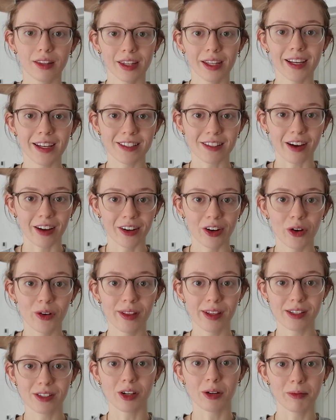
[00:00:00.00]
The thing is, I know
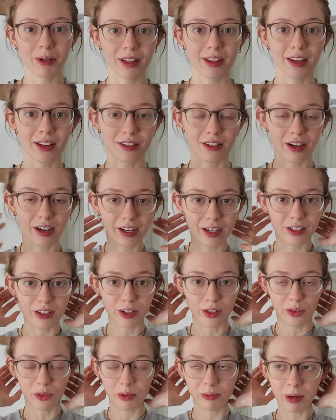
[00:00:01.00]
there's so many things that I could
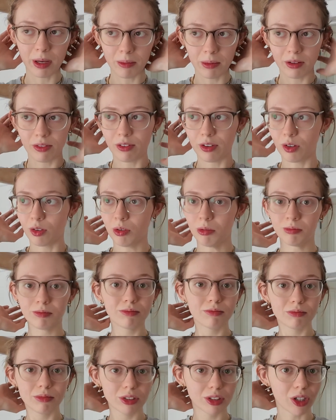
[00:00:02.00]
do that would make me feel
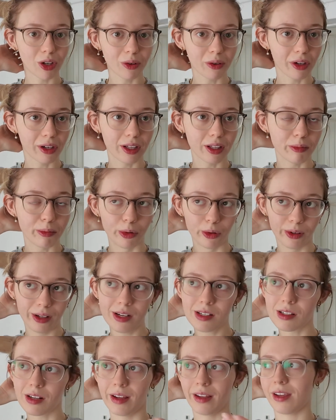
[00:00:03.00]
so good in the mornings,